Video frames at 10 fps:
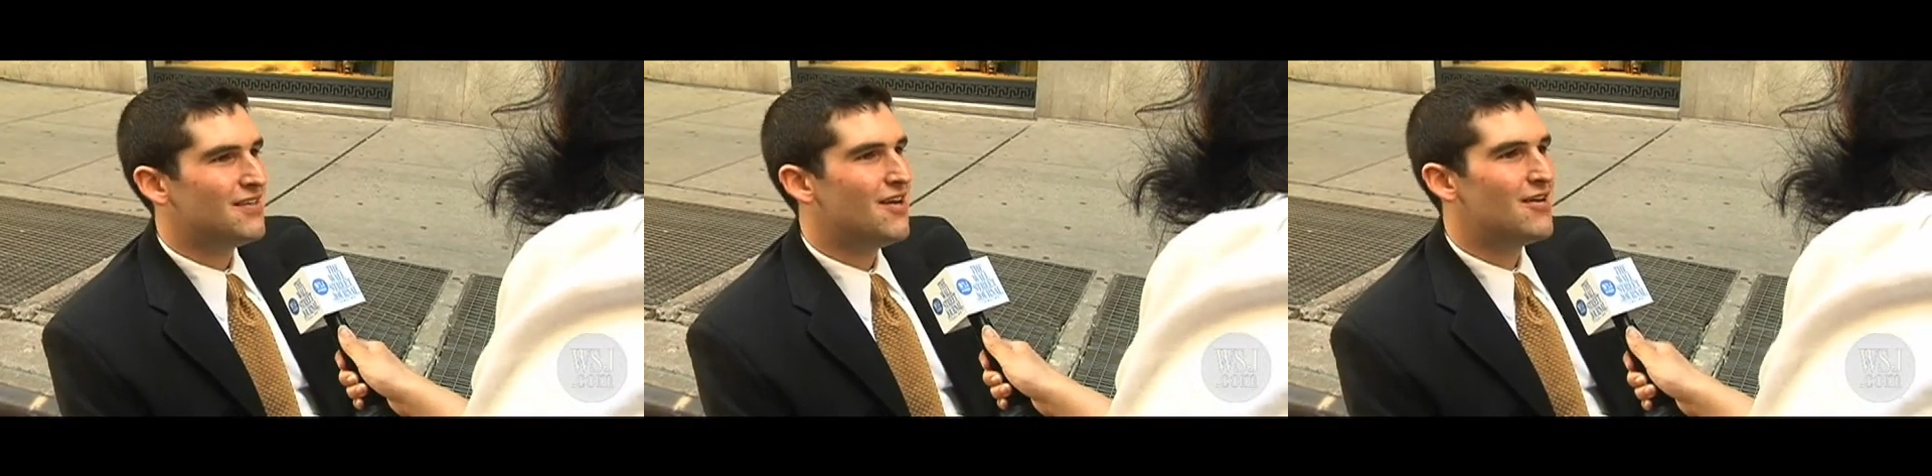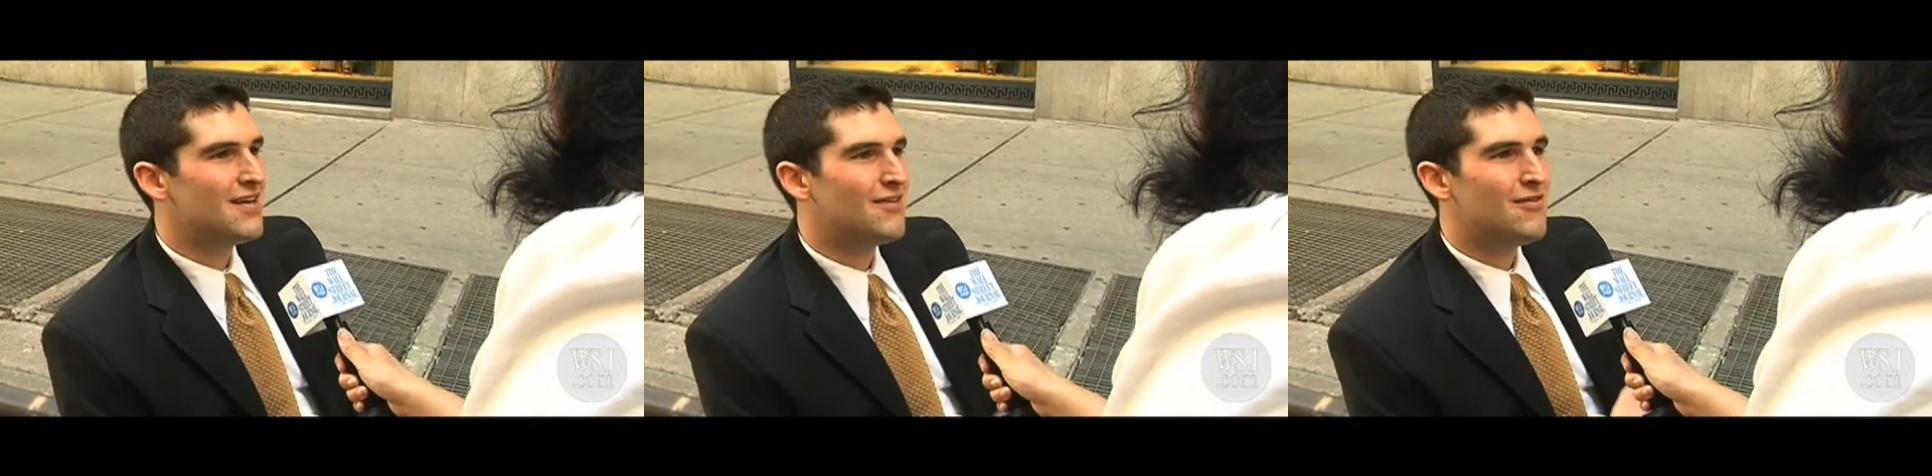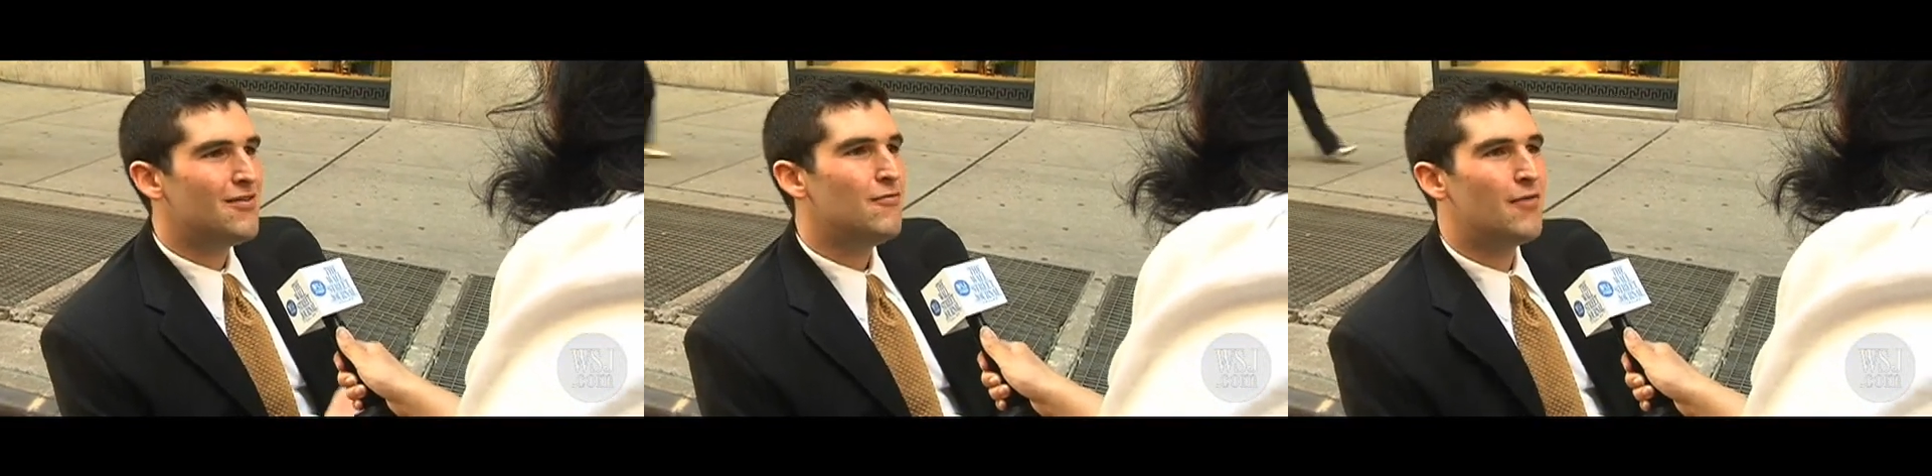knowing
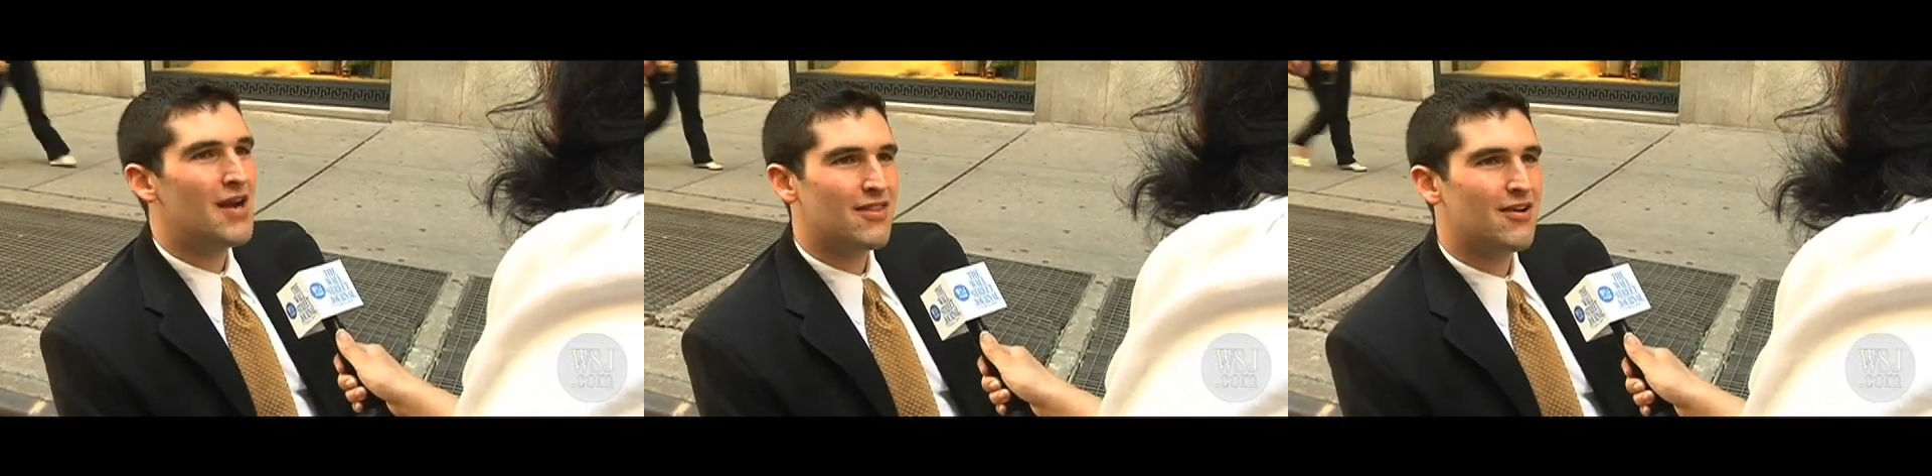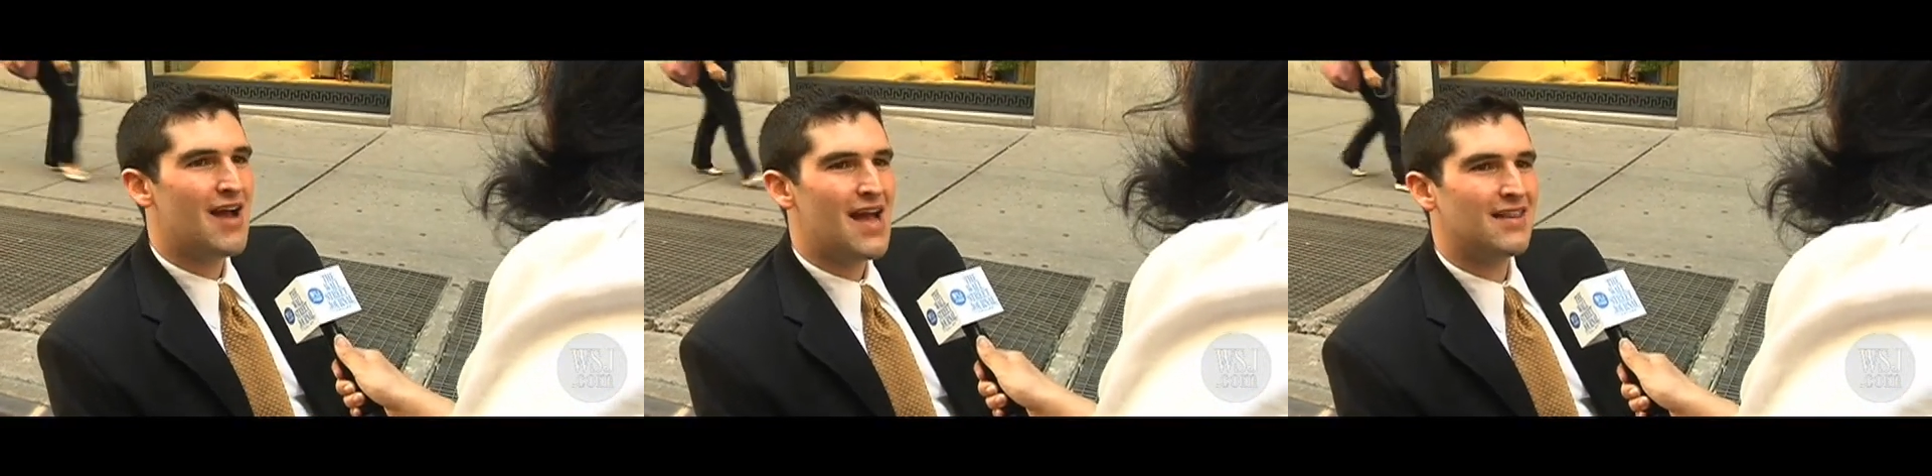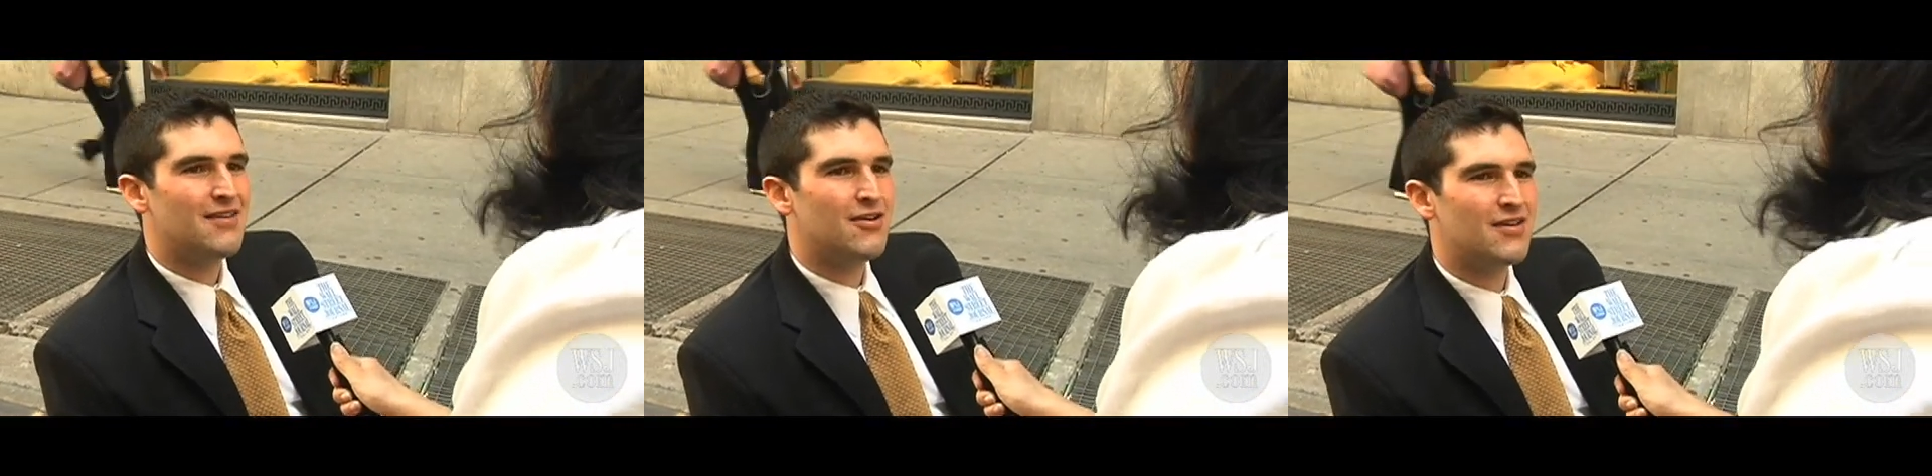where they're at,
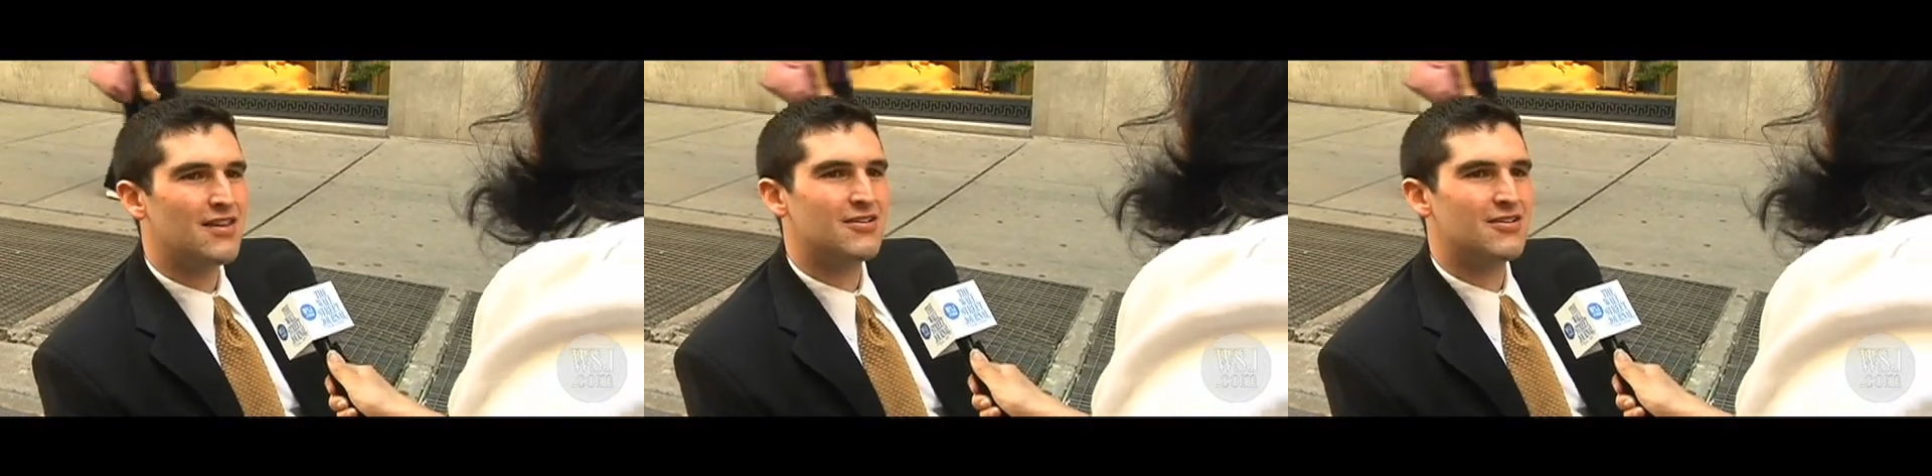knowing their